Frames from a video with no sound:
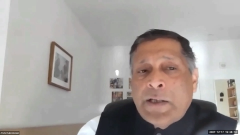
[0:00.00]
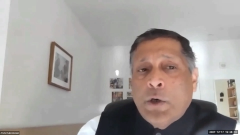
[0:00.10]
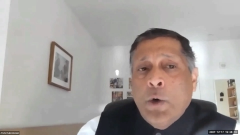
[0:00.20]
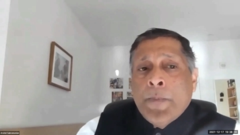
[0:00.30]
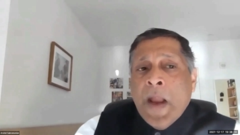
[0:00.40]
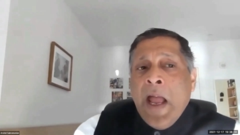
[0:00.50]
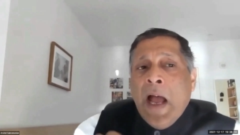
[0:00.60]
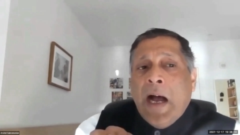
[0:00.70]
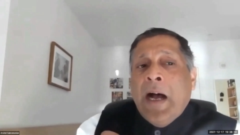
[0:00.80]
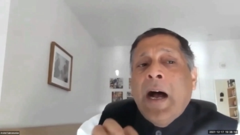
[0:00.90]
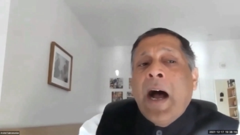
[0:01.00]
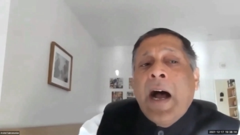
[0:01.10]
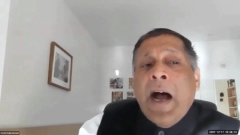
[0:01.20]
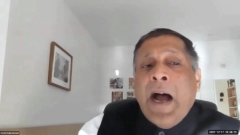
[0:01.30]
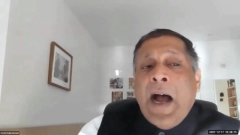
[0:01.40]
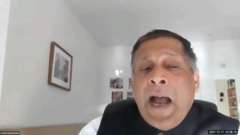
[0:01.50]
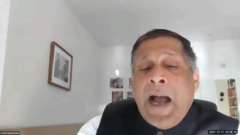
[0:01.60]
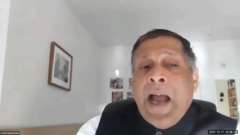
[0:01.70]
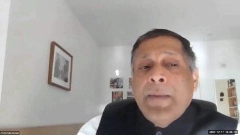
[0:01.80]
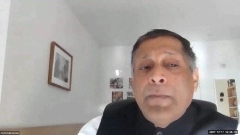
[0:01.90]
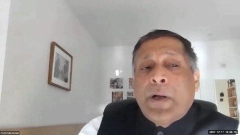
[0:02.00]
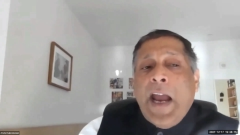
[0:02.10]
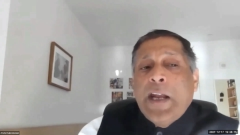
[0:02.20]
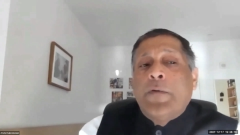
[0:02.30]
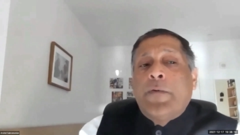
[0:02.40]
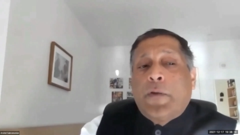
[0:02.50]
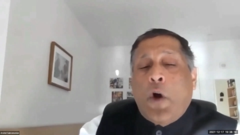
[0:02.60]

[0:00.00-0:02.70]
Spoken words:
So I'm kind of